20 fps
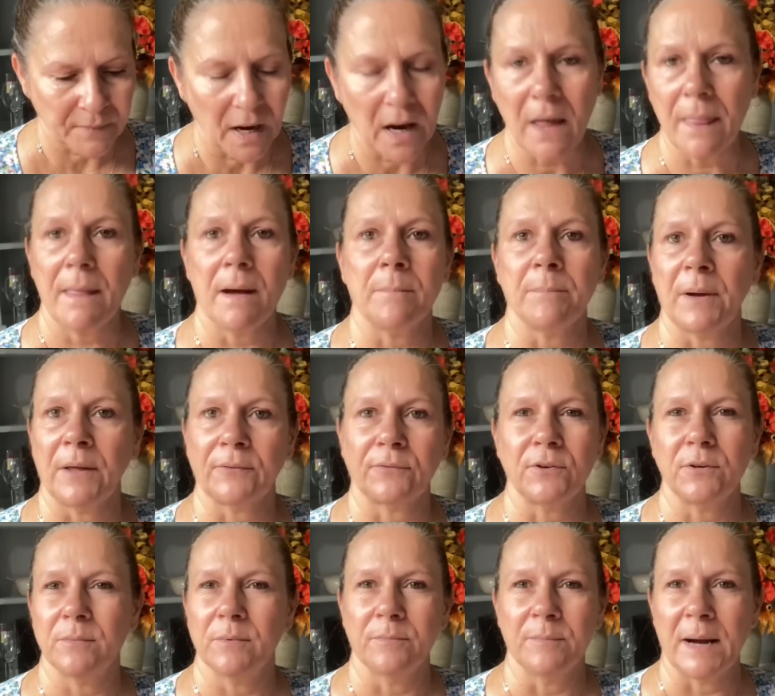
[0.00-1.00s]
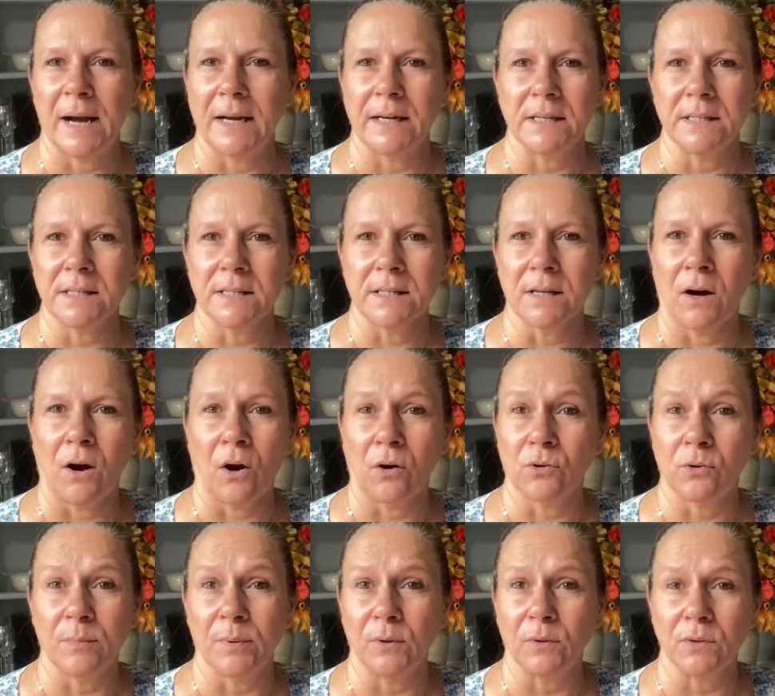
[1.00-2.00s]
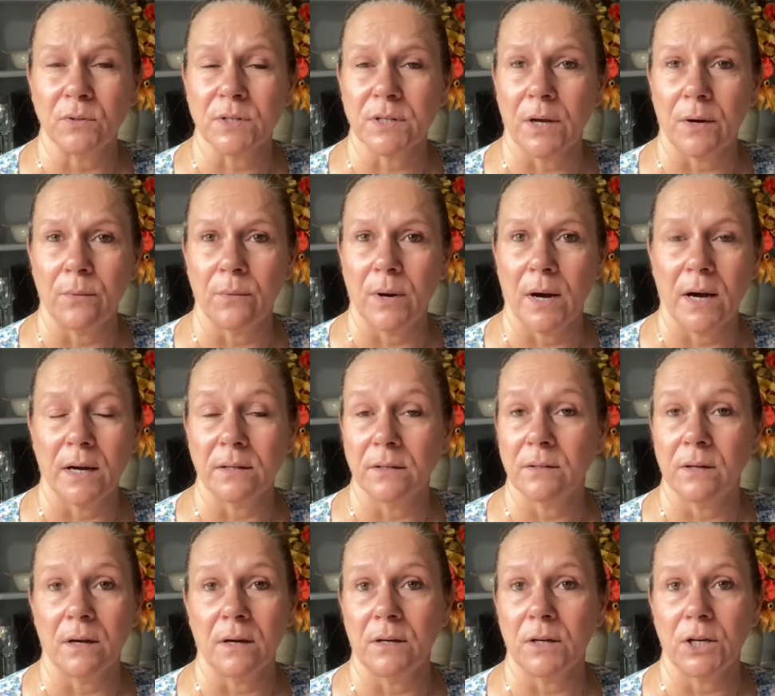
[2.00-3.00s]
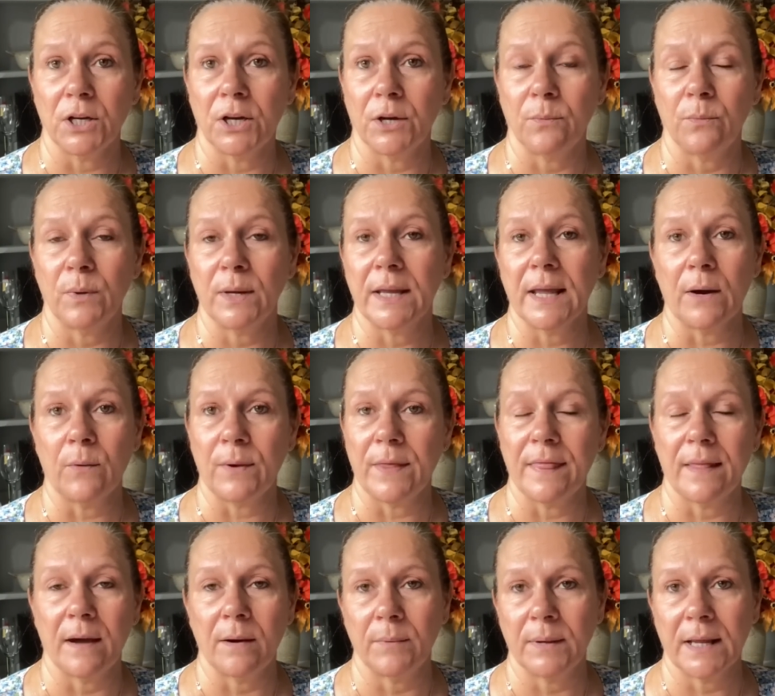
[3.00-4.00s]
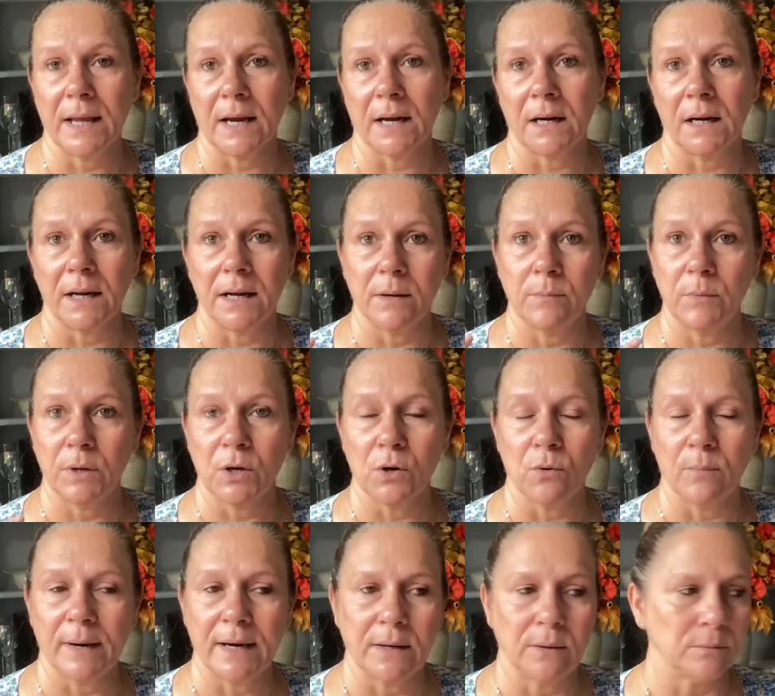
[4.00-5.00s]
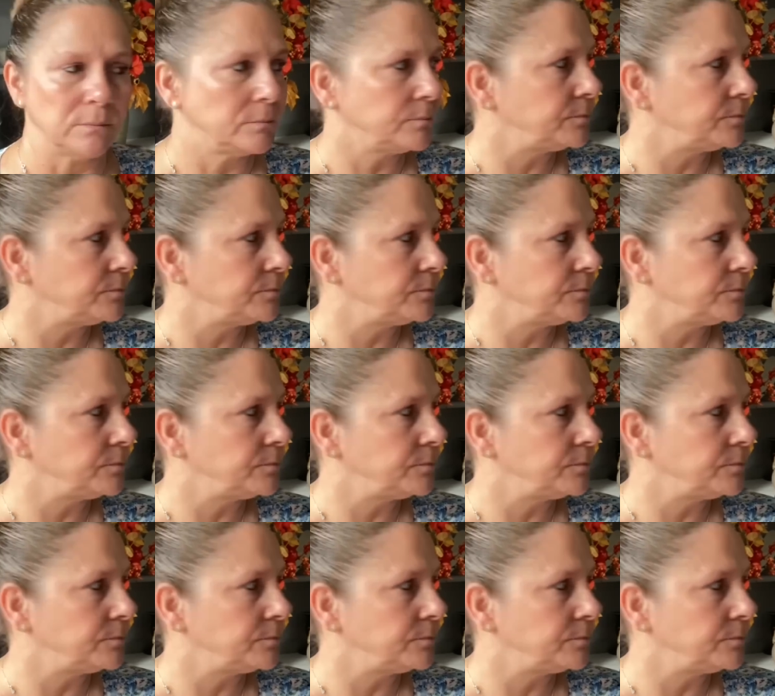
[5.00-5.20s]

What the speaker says: And that bathroom of mine is horrible. So, you know, we go in there, we get clean and we come out.